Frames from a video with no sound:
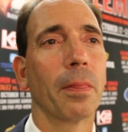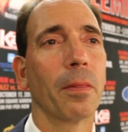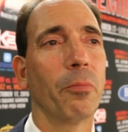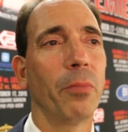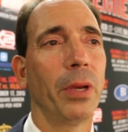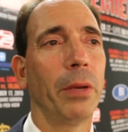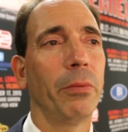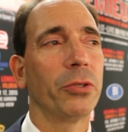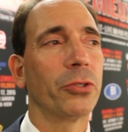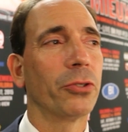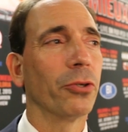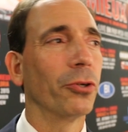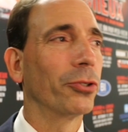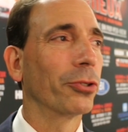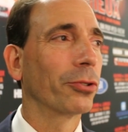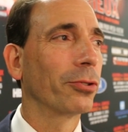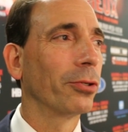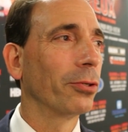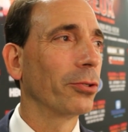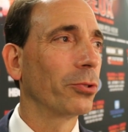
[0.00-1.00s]
Maybe
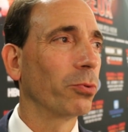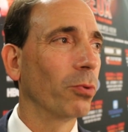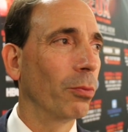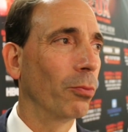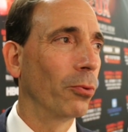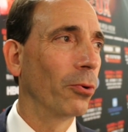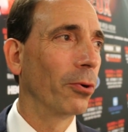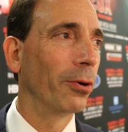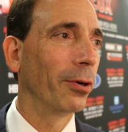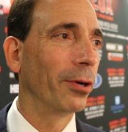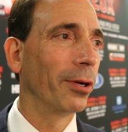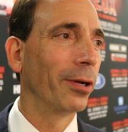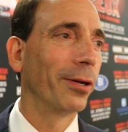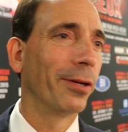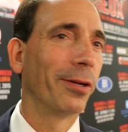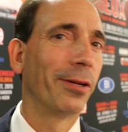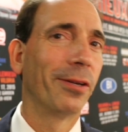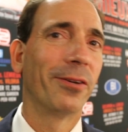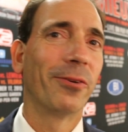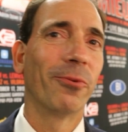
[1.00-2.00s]
surgical is one
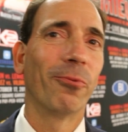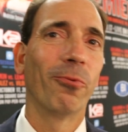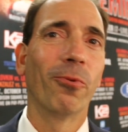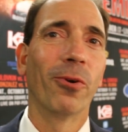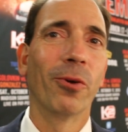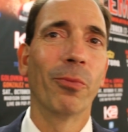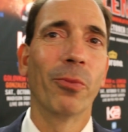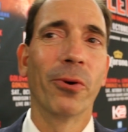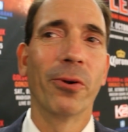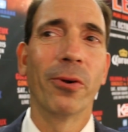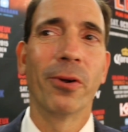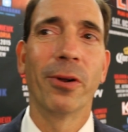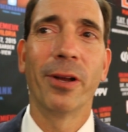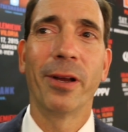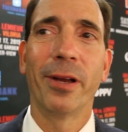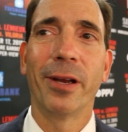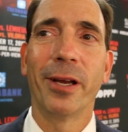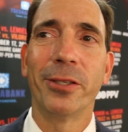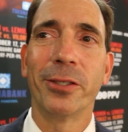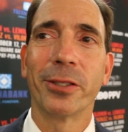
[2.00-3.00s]
more
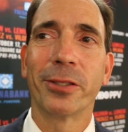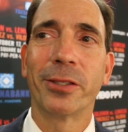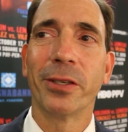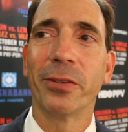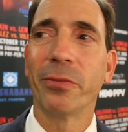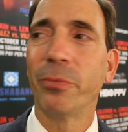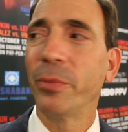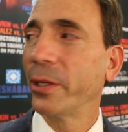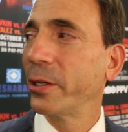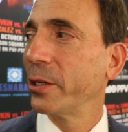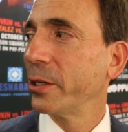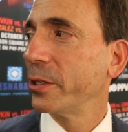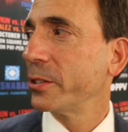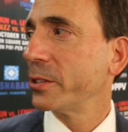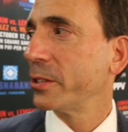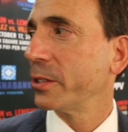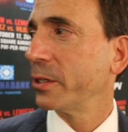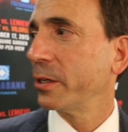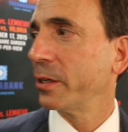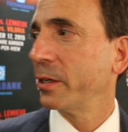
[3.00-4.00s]
adjective,
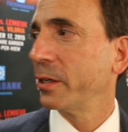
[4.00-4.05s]
because